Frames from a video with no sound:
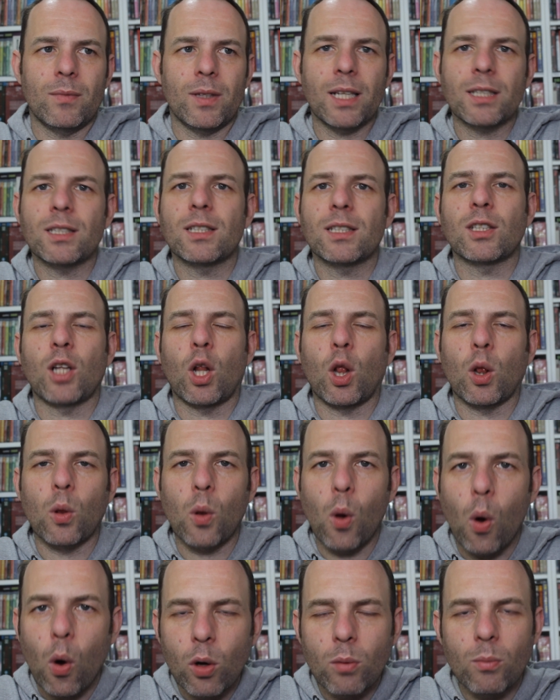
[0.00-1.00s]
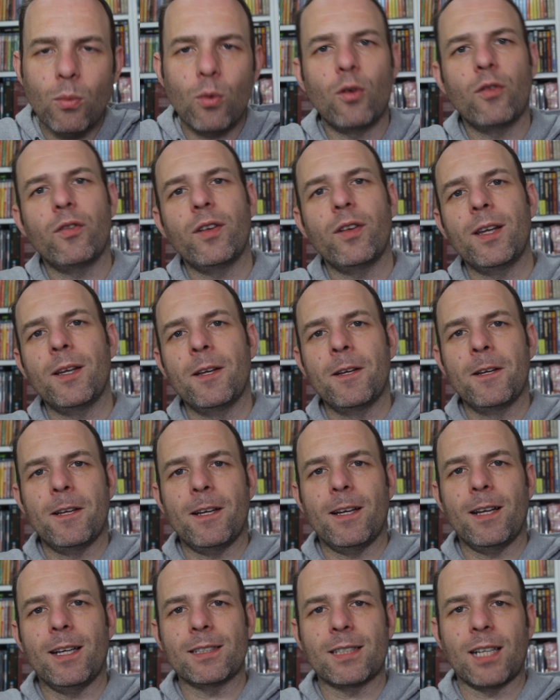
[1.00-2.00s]
This is a long movie,
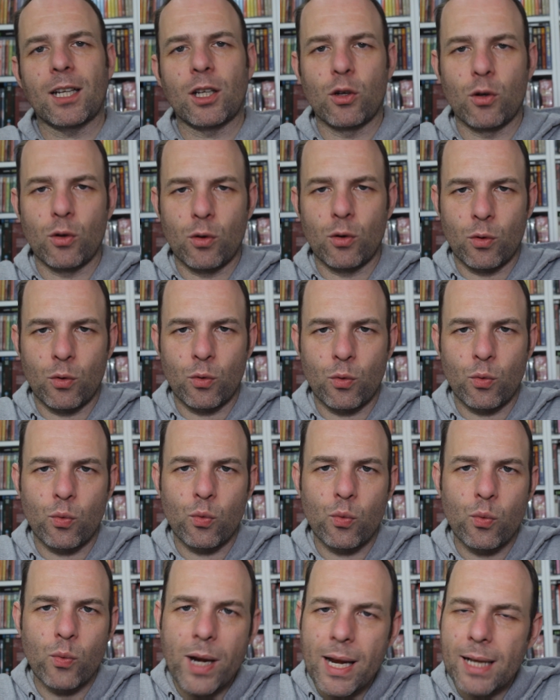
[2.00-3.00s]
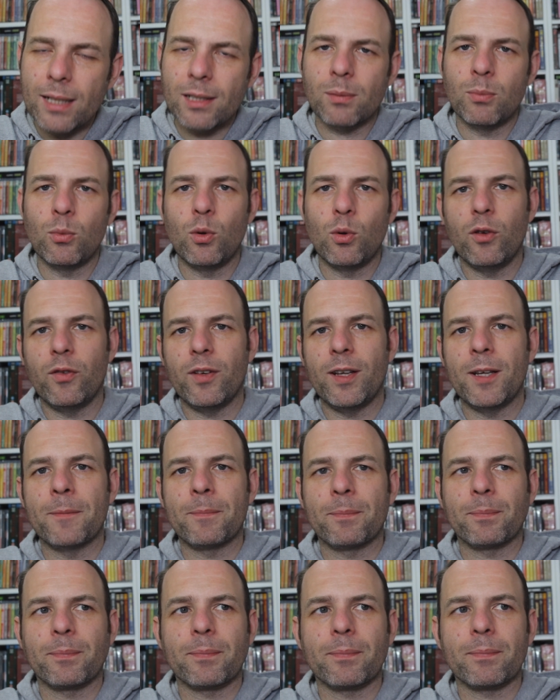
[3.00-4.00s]
it's a great movie,
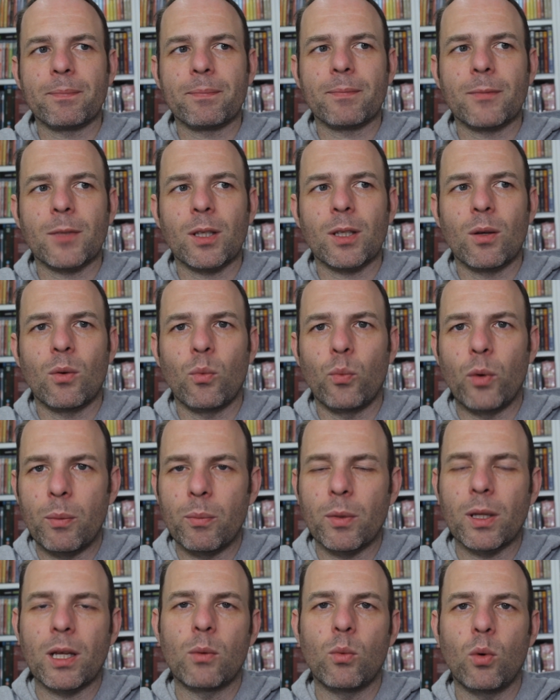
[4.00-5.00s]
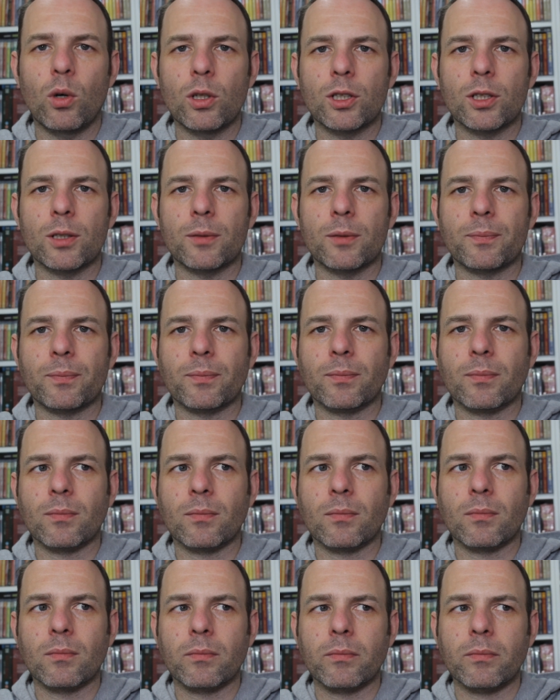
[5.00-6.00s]
when will I watch it?
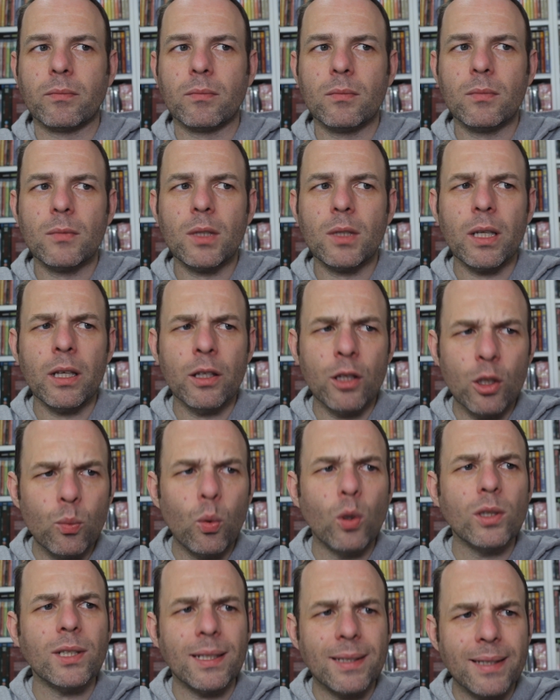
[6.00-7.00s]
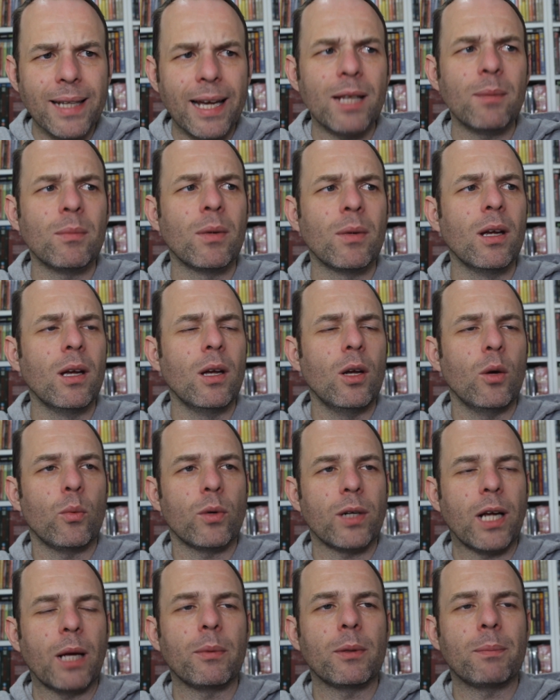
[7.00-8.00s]
There was a time
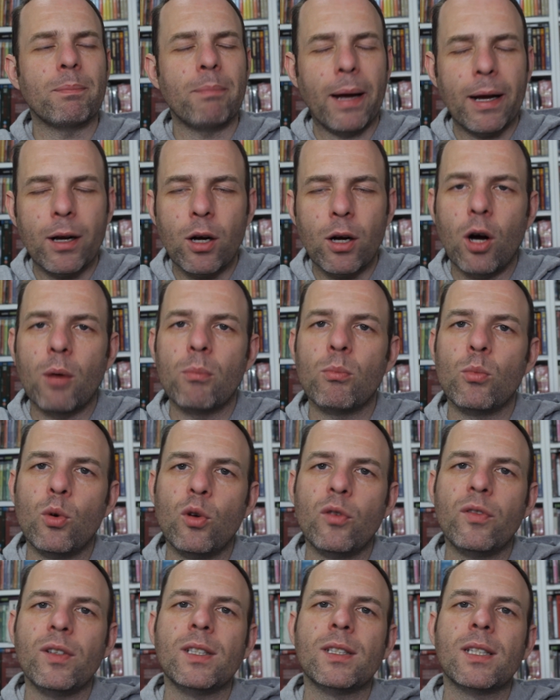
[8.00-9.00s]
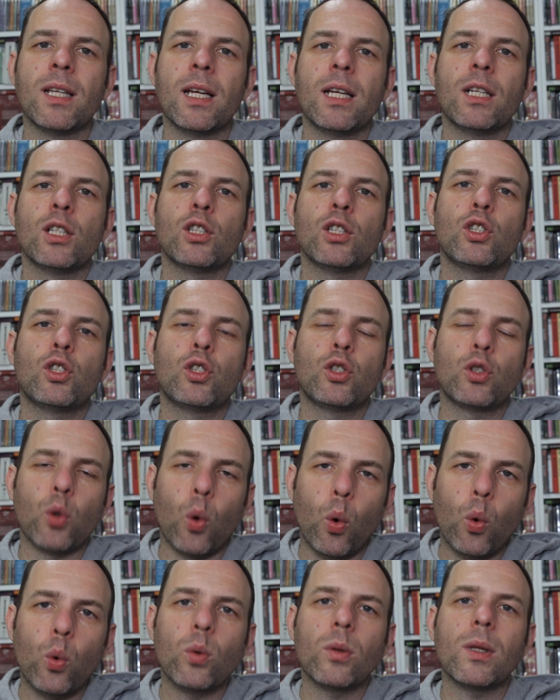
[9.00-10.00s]
where I would pick up movies
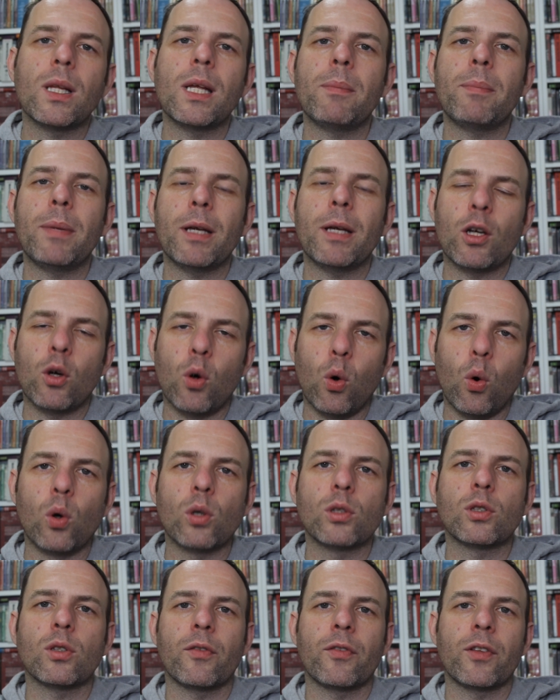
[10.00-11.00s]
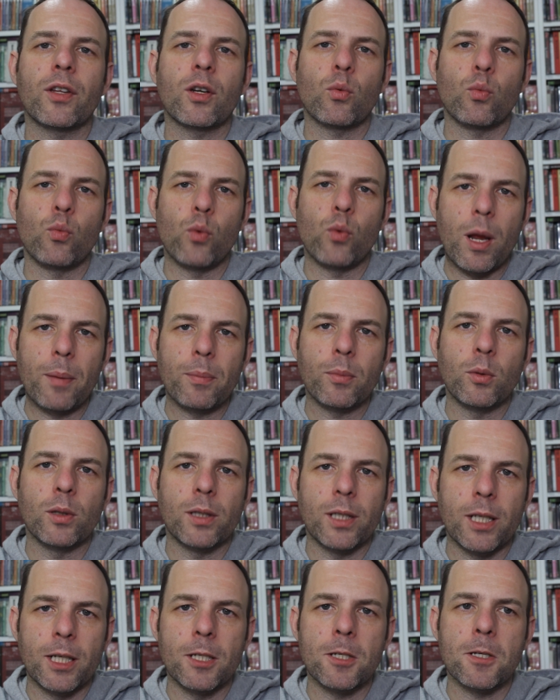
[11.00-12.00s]
solely because of their
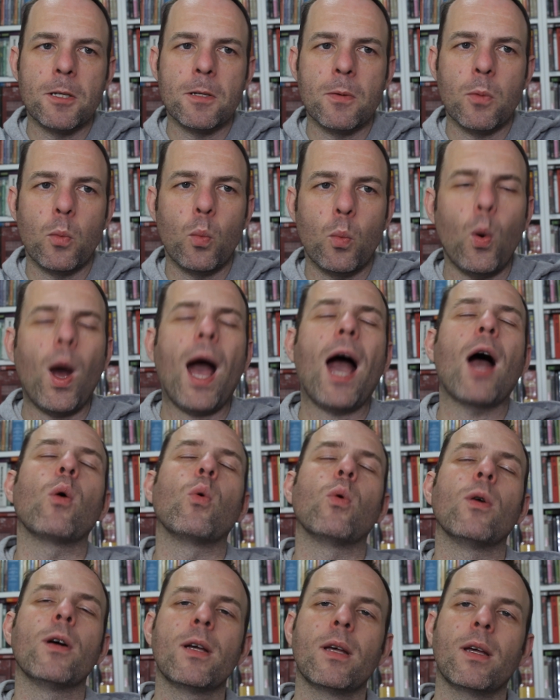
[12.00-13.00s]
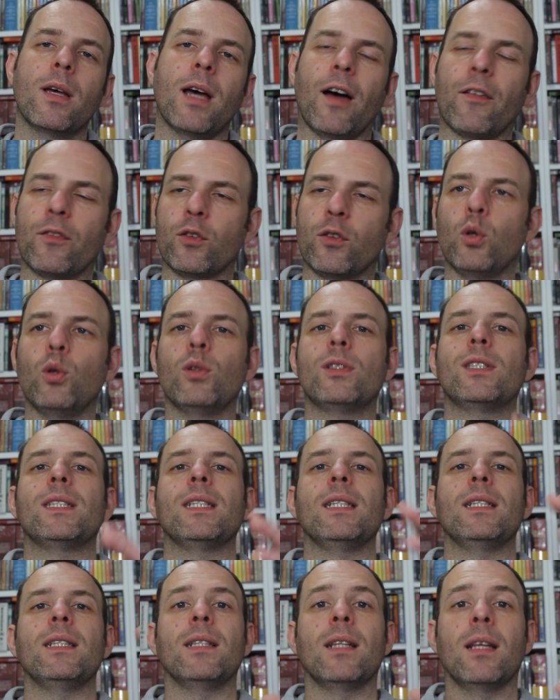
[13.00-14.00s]
reputation. Wow, have you
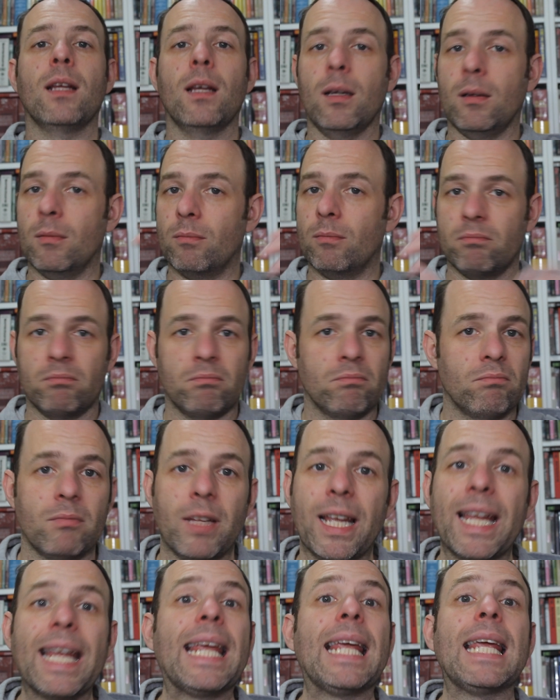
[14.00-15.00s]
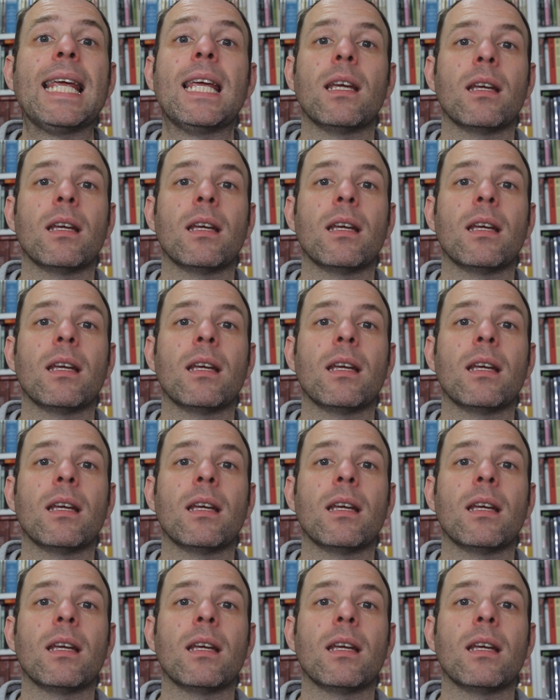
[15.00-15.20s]
seen A?